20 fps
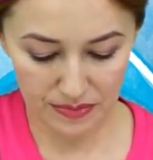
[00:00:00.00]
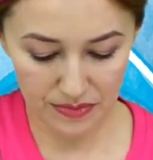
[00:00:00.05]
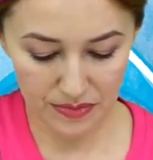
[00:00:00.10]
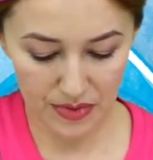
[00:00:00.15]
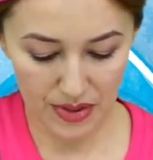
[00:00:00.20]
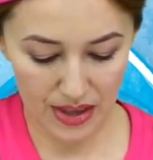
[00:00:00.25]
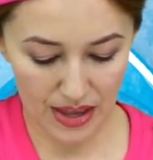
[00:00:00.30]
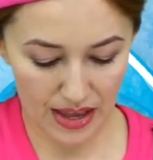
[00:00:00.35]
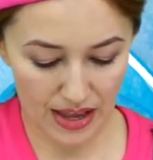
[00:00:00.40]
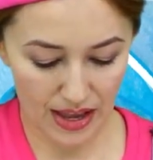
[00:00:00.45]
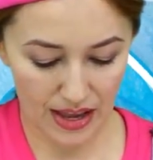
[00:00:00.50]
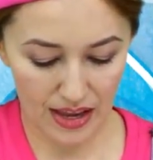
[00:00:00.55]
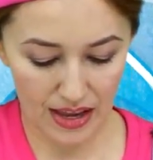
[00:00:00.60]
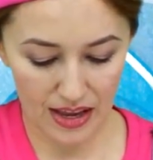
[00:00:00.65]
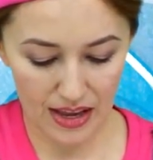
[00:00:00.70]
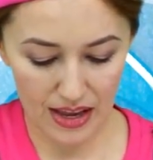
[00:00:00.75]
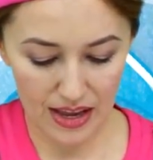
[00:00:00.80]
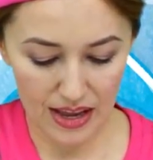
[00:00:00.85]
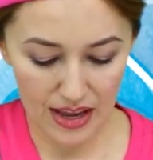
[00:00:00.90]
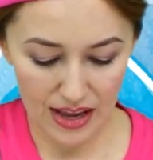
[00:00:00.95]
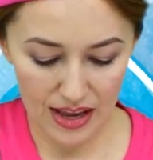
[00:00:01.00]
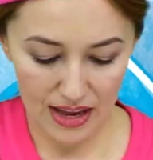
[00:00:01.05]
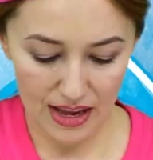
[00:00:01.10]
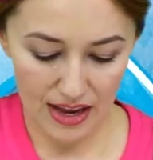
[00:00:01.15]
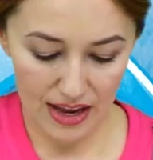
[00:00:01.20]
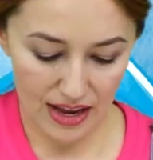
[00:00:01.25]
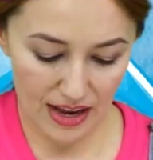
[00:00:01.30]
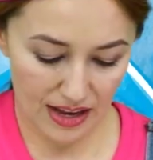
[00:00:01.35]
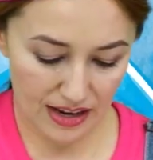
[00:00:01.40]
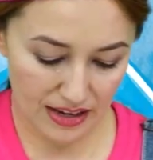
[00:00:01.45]
Okay,
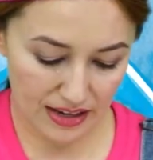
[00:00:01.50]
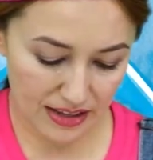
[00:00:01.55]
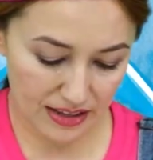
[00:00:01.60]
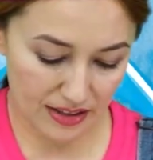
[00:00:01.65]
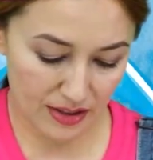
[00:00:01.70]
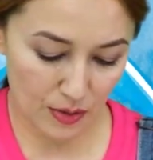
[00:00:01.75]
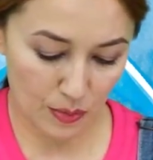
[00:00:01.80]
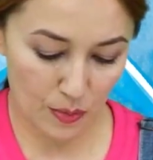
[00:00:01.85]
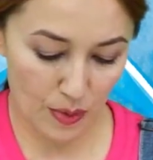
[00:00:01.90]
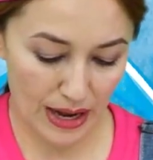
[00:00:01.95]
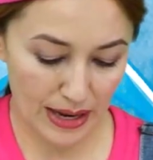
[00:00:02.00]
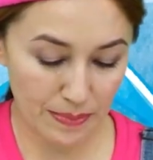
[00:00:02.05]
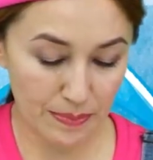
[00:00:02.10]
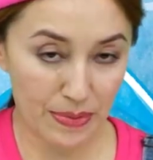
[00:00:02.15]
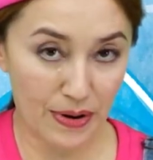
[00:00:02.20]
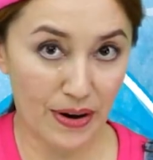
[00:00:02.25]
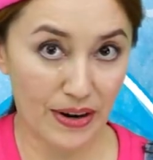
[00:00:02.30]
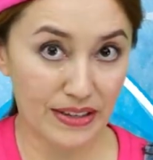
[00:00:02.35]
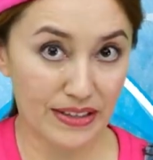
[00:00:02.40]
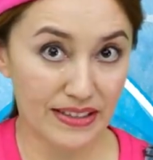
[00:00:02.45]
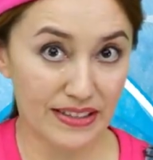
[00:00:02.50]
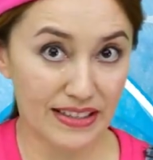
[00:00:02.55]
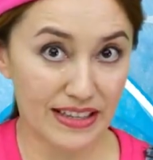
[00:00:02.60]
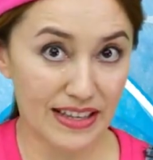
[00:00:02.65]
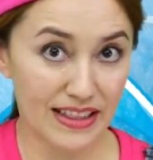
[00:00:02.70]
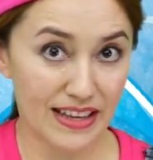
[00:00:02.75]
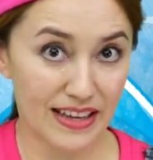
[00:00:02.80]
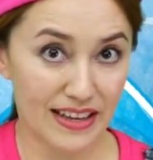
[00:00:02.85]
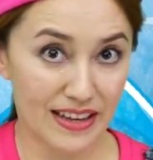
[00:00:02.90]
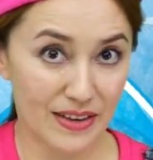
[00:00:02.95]
and the white part, see
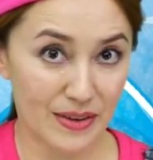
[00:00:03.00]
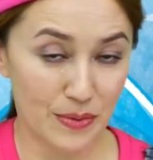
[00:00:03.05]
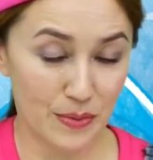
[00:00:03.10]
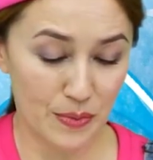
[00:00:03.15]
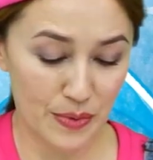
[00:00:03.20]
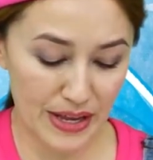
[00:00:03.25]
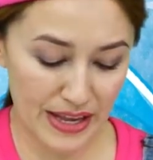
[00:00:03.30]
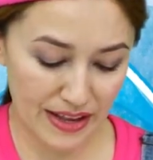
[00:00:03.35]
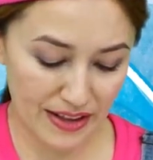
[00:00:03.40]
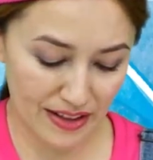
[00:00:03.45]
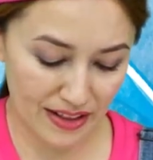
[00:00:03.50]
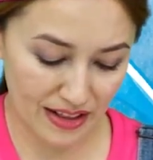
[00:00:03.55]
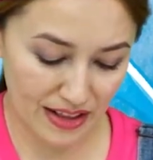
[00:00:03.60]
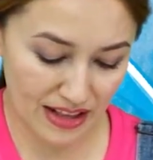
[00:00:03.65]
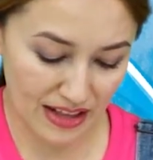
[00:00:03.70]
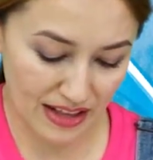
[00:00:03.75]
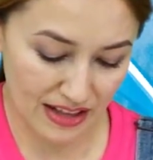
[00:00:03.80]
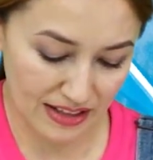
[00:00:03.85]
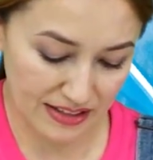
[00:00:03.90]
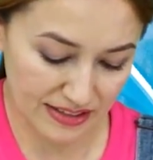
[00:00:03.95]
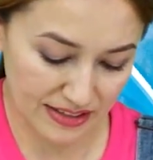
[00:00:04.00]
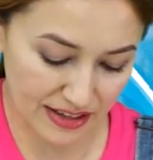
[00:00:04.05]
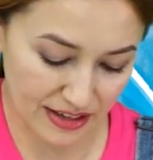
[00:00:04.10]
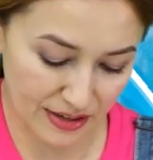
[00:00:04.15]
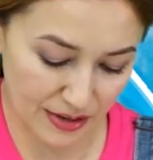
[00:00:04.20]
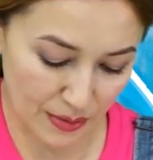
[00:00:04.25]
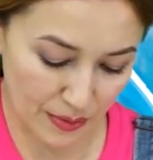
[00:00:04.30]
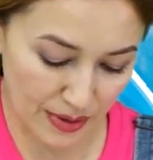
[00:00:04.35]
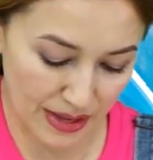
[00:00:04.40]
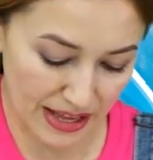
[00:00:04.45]
the wheel? It's going
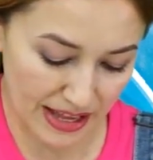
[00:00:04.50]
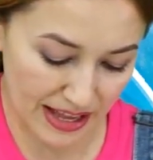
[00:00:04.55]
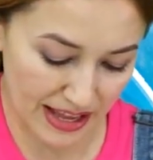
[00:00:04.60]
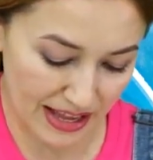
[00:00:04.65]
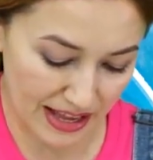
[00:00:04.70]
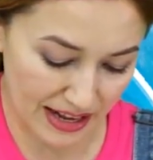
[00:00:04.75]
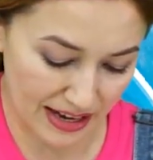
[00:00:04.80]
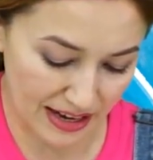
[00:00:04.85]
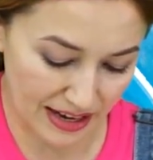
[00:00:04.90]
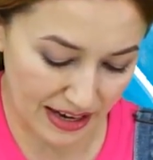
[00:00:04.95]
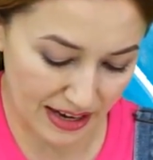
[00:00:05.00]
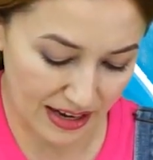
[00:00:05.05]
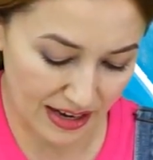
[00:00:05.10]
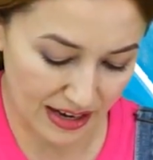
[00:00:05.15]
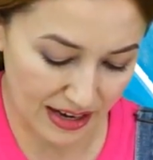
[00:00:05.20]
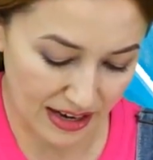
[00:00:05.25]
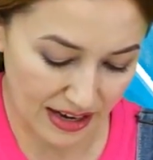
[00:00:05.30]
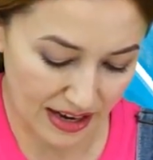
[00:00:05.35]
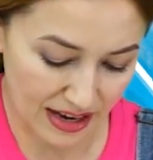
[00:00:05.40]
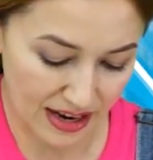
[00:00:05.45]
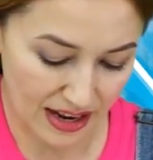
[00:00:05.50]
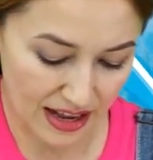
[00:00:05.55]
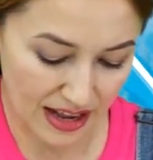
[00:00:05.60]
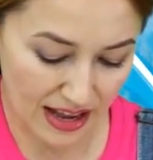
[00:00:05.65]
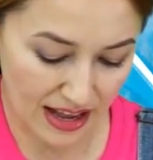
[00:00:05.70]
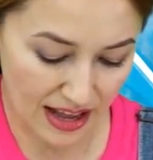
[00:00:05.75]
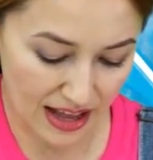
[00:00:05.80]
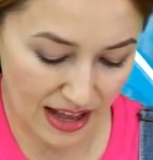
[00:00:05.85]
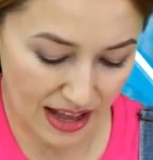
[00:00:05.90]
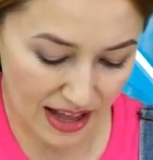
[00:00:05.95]
to go in,
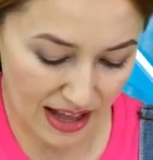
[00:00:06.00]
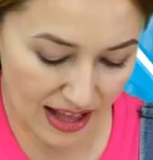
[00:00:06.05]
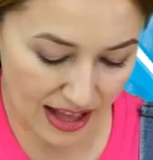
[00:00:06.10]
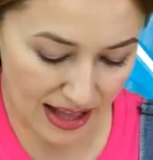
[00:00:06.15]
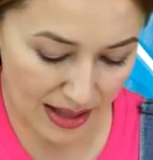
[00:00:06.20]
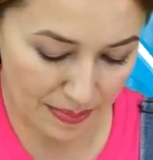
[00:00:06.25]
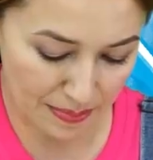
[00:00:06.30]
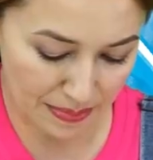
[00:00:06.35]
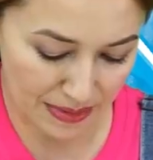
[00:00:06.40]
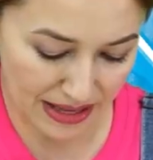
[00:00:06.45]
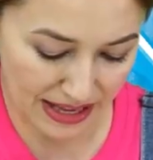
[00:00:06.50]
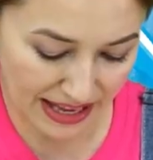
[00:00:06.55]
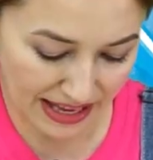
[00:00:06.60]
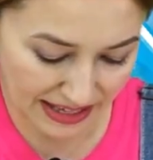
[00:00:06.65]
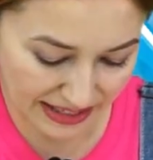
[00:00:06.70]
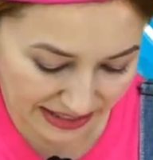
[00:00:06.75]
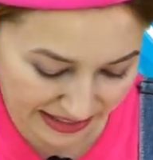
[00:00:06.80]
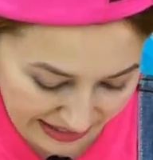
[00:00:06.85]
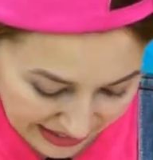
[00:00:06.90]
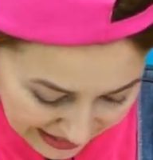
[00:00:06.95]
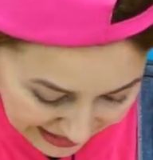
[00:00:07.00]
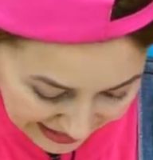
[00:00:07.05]
up, and